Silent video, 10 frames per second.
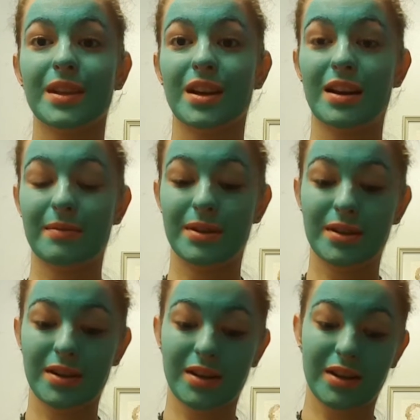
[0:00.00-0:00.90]
I've been
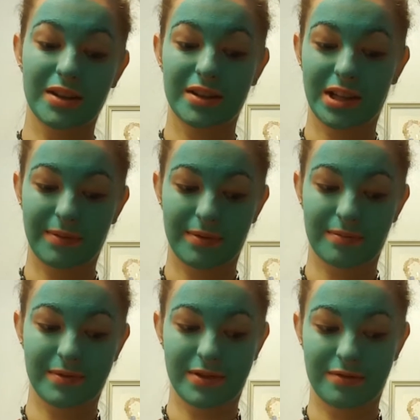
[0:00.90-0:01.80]
talking in depth
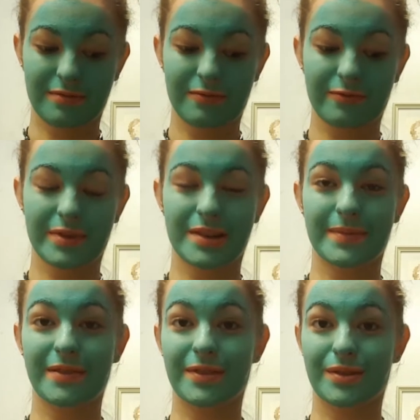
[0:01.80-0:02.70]
with one of
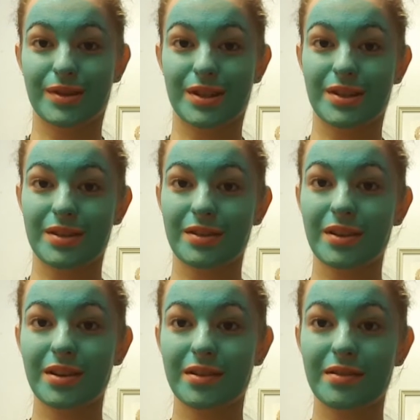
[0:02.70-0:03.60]
my viewers
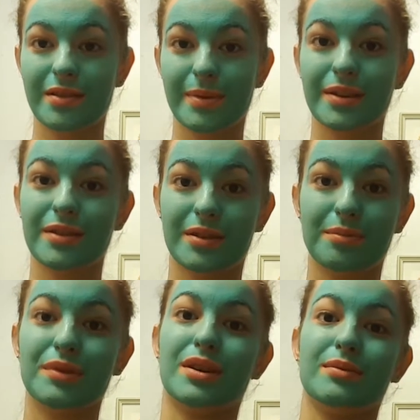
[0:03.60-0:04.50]
about their
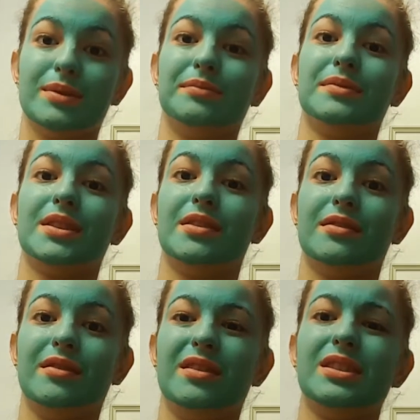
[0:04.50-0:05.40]
problems,
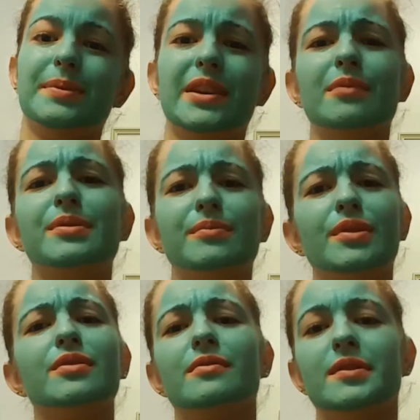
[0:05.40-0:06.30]
and it's been helping
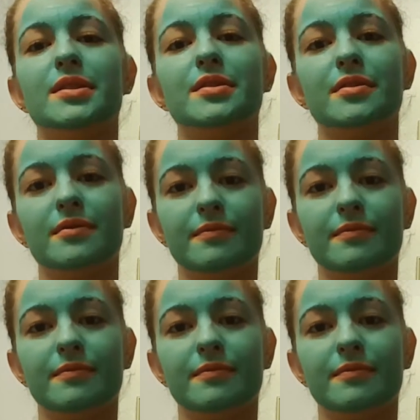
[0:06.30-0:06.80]
both of us.